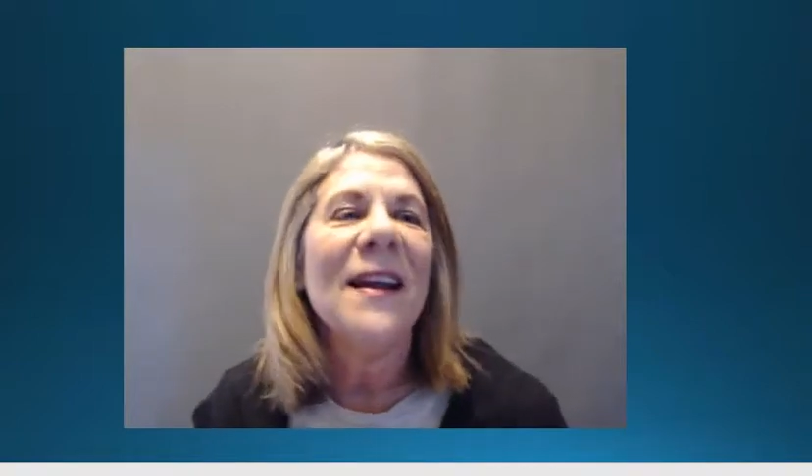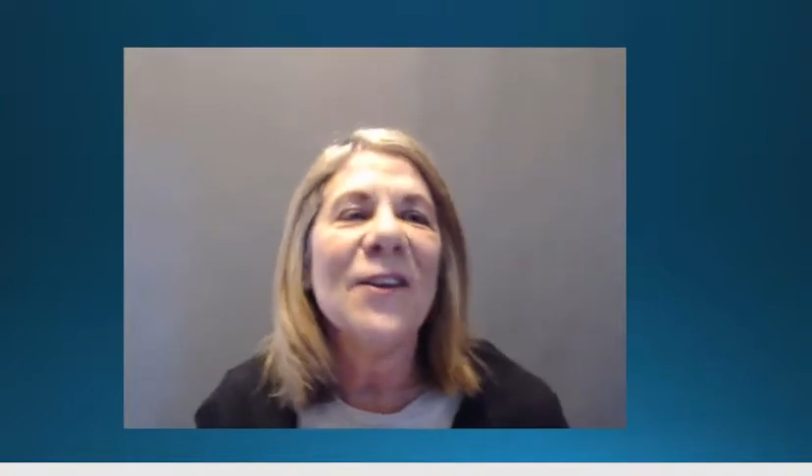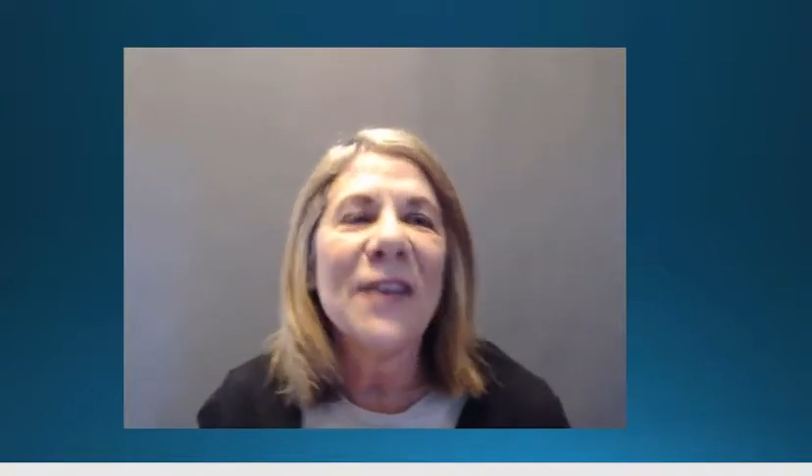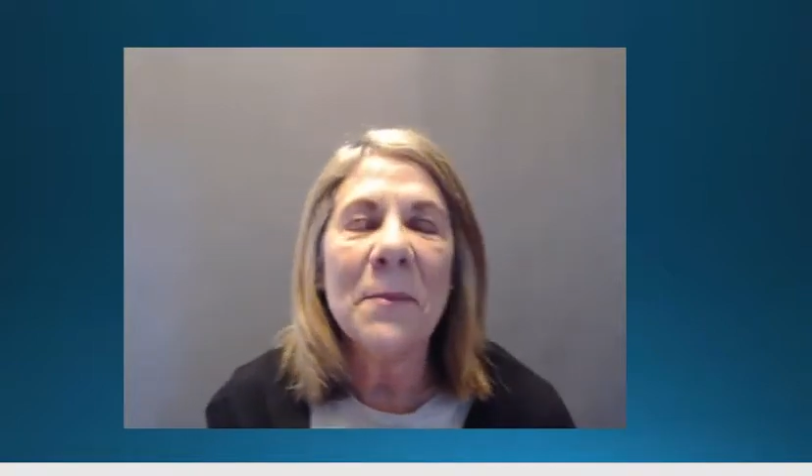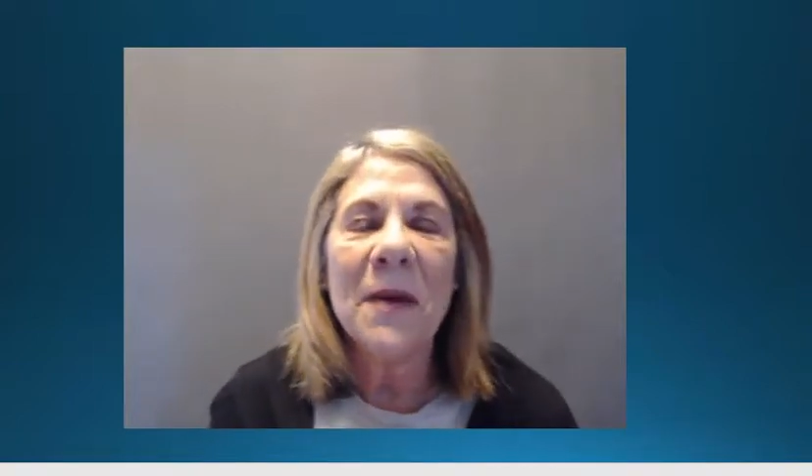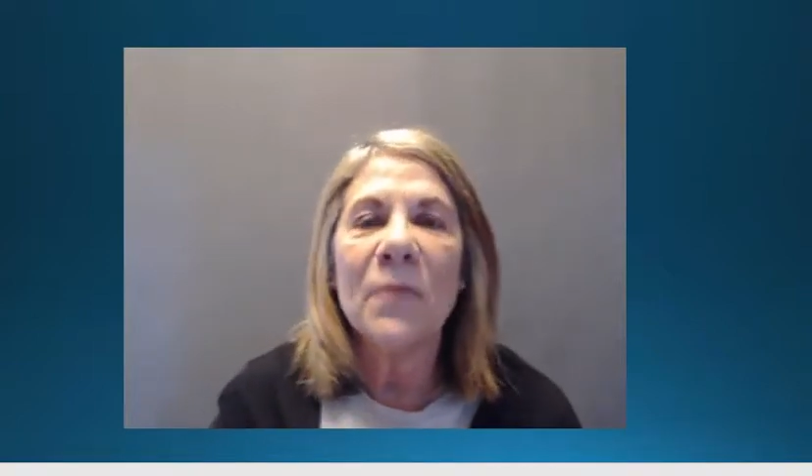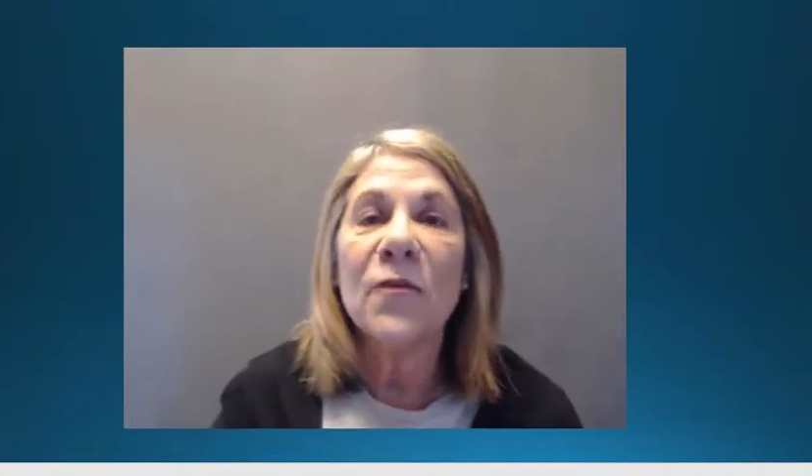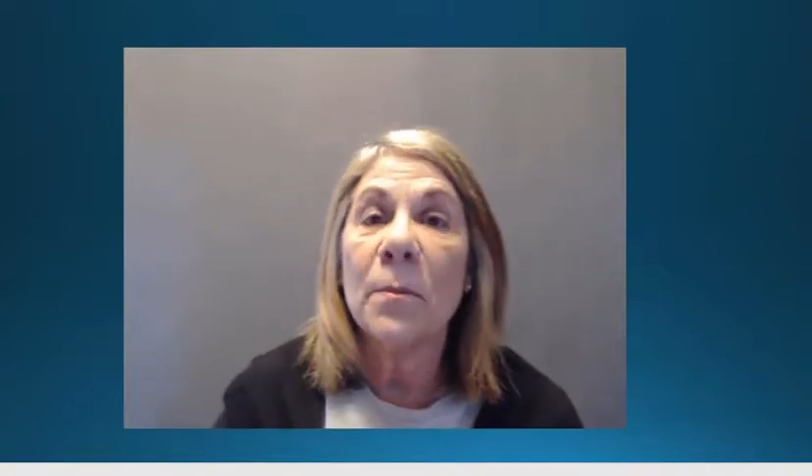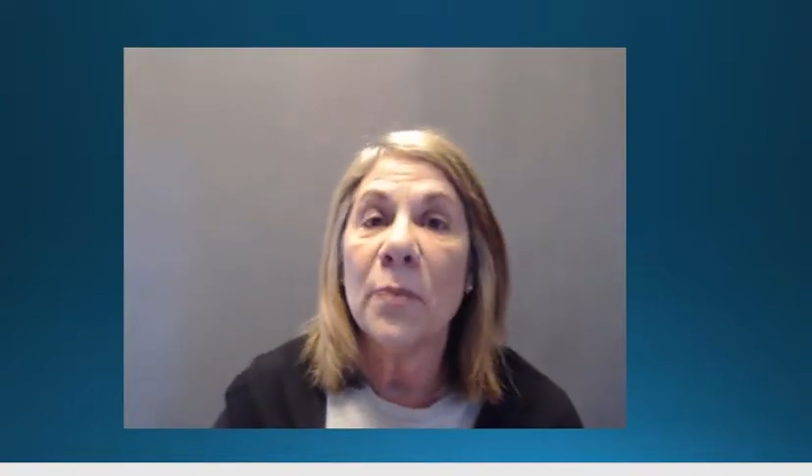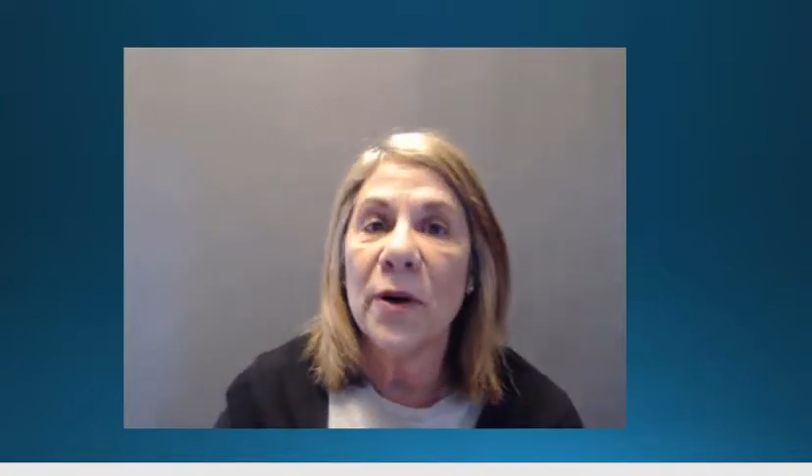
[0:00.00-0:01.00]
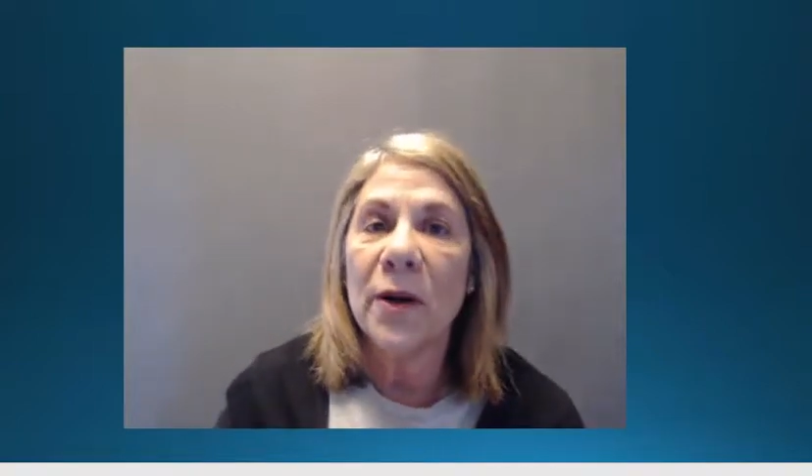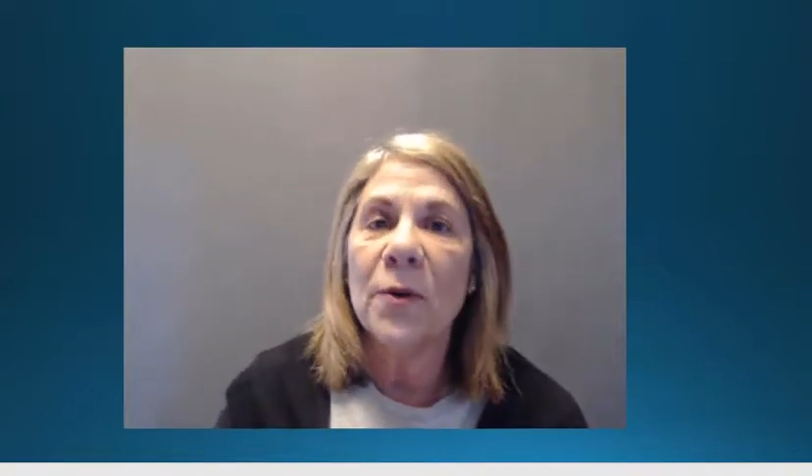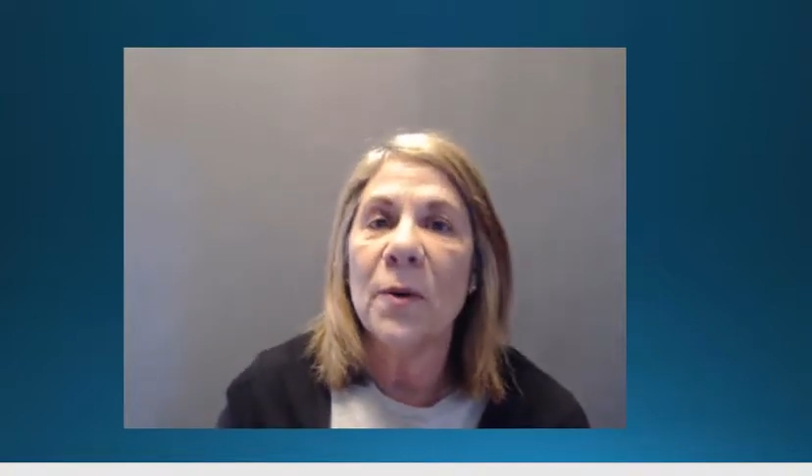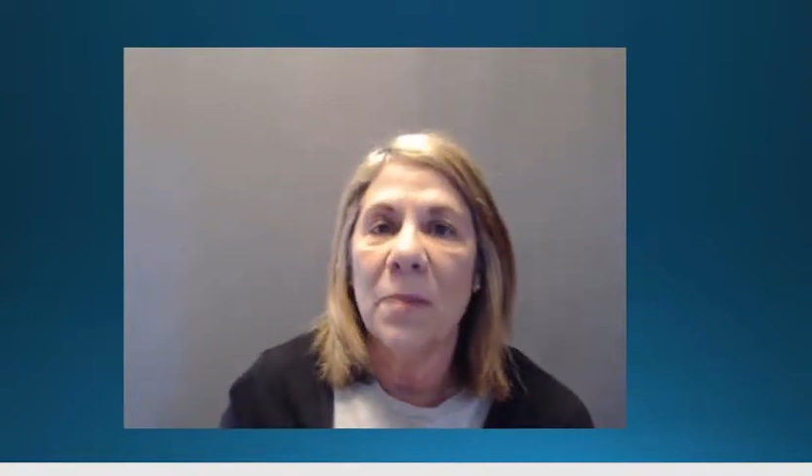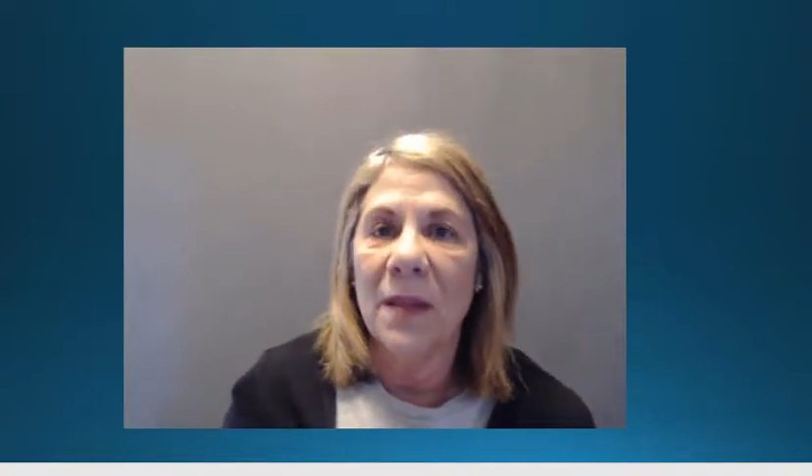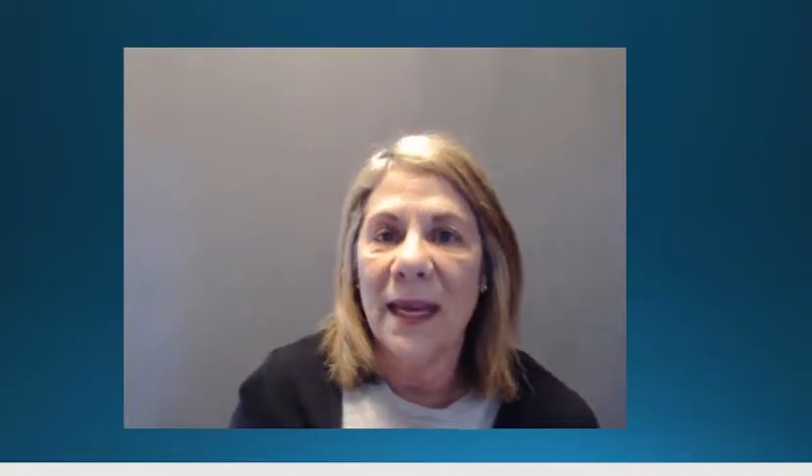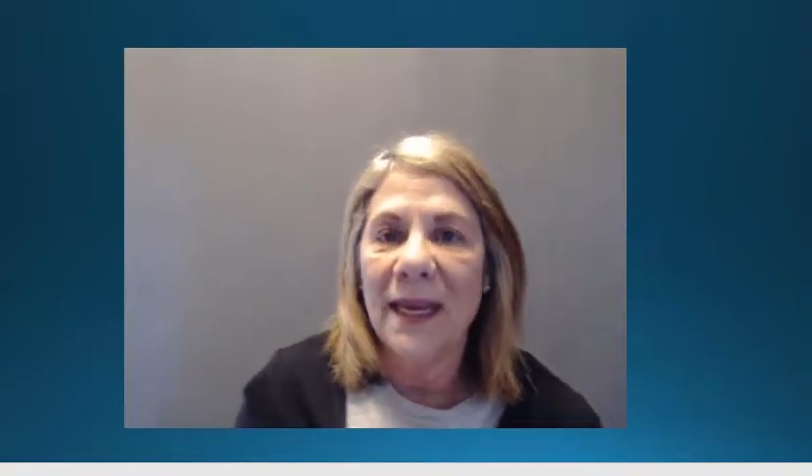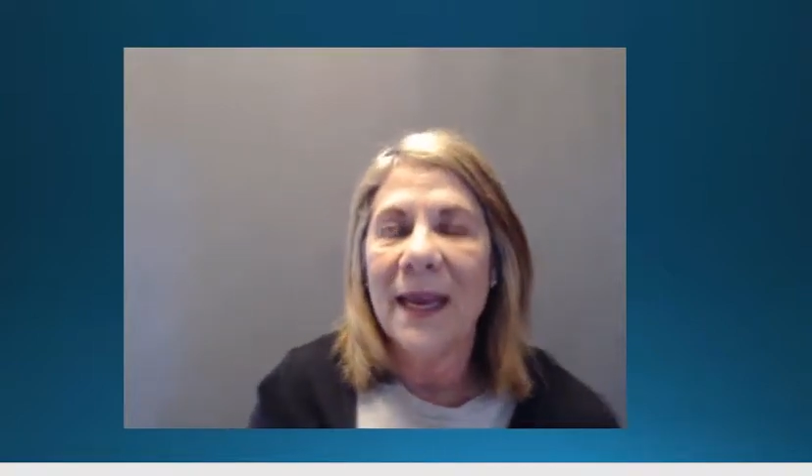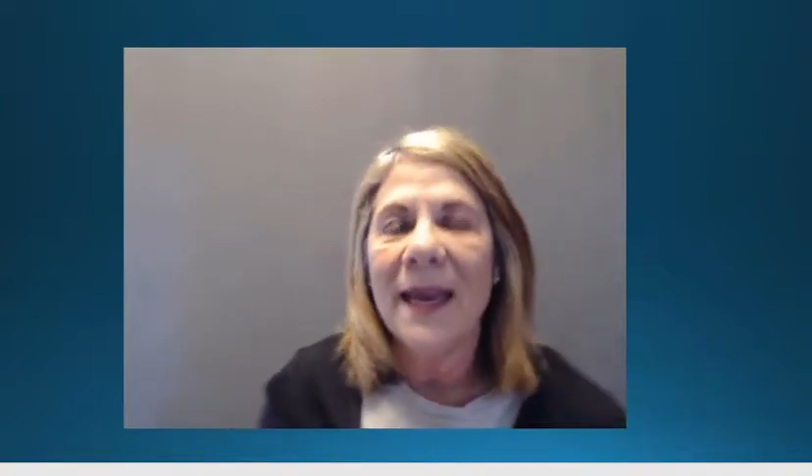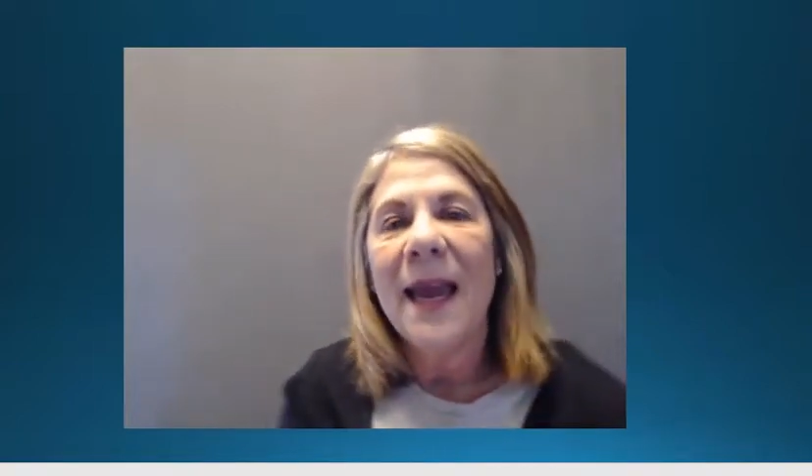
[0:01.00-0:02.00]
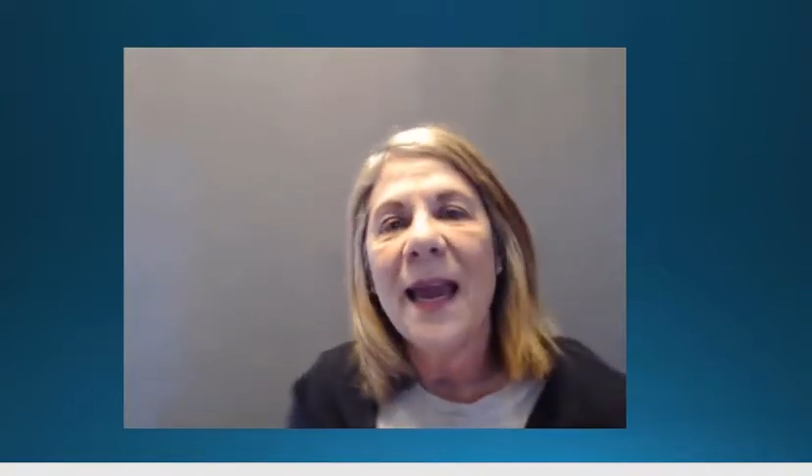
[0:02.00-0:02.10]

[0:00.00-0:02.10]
look him up, Roberto Blake,